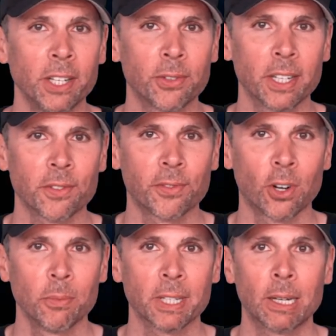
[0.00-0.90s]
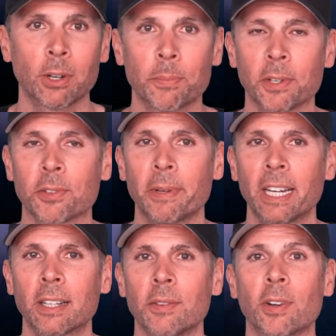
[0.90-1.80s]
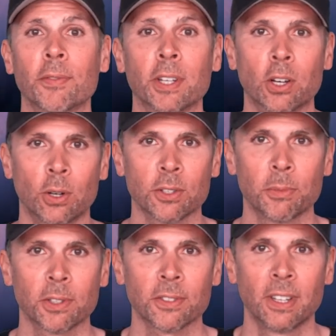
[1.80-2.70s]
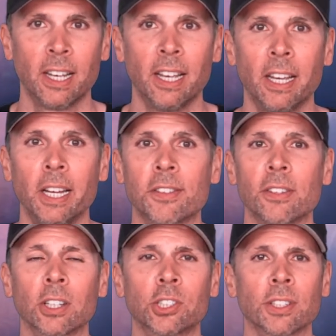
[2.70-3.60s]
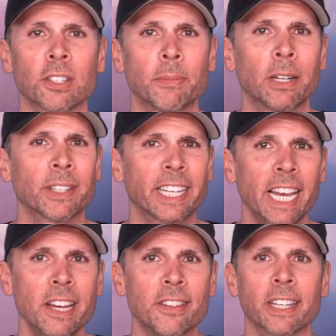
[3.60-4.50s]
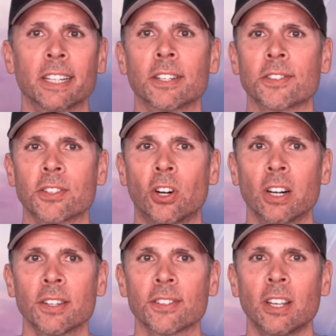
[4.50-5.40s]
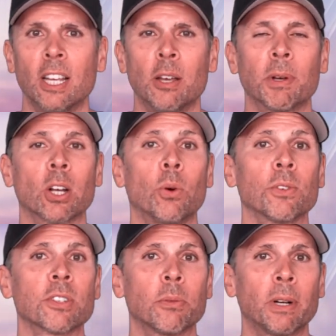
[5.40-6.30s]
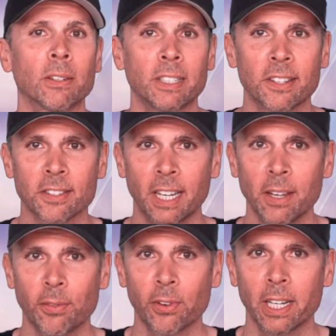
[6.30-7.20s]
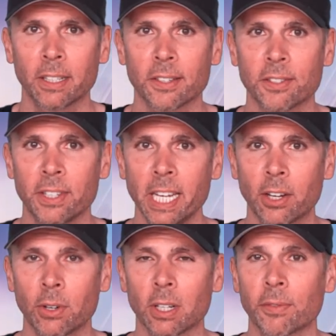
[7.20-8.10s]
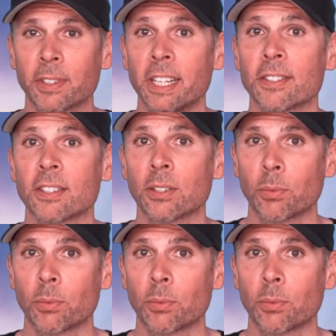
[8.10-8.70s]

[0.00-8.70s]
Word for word: transformed our perspective of the cosmos. It's not just about gazing at the stars, but also about deciphering the secret of distant